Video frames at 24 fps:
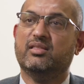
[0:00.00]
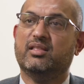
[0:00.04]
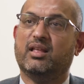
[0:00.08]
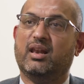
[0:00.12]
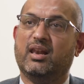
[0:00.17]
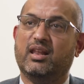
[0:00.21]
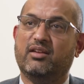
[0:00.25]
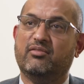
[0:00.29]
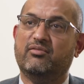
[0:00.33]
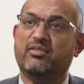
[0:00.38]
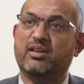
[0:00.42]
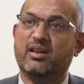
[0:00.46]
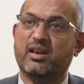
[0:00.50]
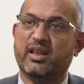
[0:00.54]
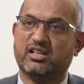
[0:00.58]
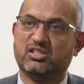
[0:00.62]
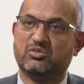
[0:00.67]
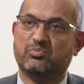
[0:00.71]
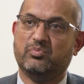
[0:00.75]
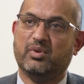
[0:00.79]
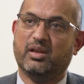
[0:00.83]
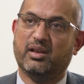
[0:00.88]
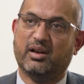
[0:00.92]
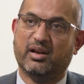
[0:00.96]
the lived in
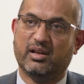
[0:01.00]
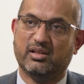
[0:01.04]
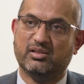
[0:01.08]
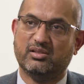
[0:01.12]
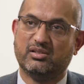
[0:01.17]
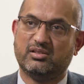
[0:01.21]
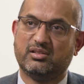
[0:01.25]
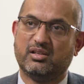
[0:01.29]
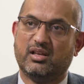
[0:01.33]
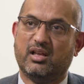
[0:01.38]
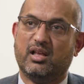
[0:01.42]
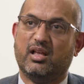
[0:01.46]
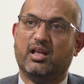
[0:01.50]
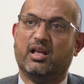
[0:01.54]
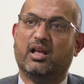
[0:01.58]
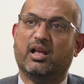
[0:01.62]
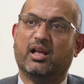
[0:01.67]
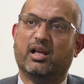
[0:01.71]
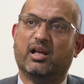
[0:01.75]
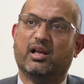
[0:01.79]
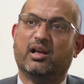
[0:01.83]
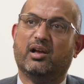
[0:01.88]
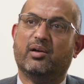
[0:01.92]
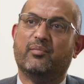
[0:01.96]
experience
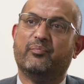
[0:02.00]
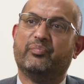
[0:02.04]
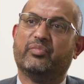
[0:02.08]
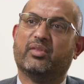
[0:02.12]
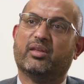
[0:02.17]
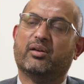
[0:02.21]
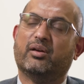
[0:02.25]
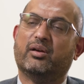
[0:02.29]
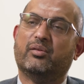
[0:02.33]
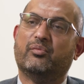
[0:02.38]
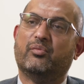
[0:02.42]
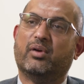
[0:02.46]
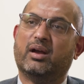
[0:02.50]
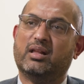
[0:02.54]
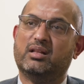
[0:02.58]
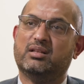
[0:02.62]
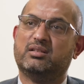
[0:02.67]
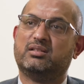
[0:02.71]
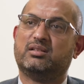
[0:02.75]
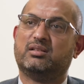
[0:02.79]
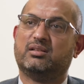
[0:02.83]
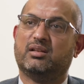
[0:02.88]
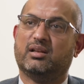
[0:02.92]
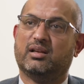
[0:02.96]
um, uh,
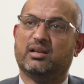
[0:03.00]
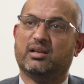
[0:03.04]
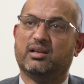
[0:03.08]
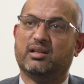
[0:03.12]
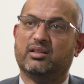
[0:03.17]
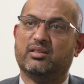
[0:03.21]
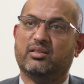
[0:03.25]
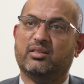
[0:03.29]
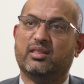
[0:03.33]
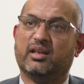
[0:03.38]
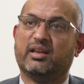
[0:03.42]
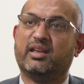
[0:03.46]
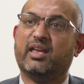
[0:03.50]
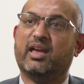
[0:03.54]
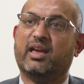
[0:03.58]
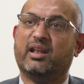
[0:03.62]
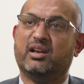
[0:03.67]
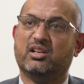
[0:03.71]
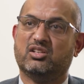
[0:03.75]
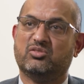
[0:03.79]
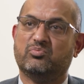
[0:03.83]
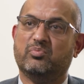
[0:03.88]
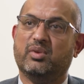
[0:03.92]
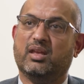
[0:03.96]
whilst uh, the care
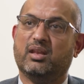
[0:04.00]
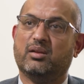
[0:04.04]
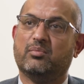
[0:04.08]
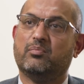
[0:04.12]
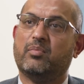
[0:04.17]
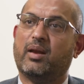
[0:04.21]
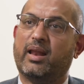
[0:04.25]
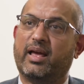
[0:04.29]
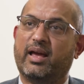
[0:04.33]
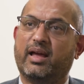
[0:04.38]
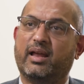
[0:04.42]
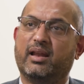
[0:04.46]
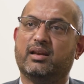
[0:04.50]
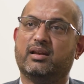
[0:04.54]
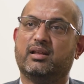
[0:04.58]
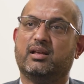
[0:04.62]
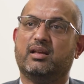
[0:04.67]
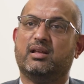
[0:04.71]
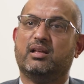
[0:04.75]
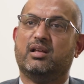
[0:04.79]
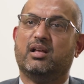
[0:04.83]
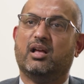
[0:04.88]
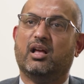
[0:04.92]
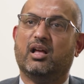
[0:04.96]
is being planned
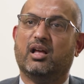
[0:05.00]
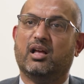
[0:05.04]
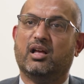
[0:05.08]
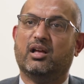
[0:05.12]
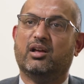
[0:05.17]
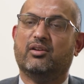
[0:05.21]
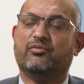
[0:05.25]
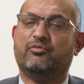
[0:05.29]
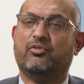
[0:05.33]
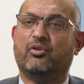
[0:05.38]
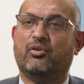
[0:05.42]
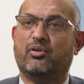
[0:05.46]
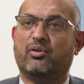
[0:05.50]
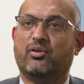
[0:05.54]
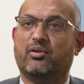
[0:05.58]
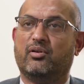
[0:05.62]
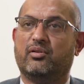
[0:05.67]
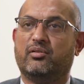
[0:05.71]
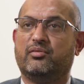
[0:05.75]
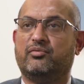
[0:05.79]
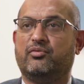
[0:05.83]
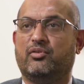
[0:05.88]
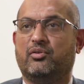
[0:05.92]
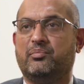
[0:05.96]
uh, for,
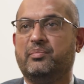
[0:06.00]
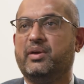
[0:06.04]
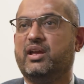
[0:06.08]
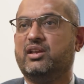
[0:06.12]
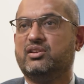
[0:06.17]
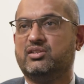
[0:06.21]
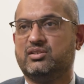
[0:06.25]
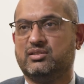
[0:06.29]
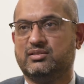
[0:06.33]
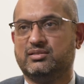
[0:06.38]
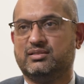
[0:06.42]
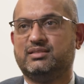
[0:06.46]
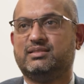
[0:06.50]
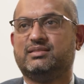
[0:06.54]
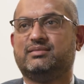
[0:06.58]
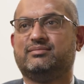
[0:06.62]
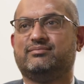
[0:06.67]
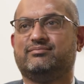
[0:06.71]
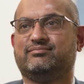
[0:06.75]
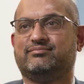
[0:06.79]
for patients.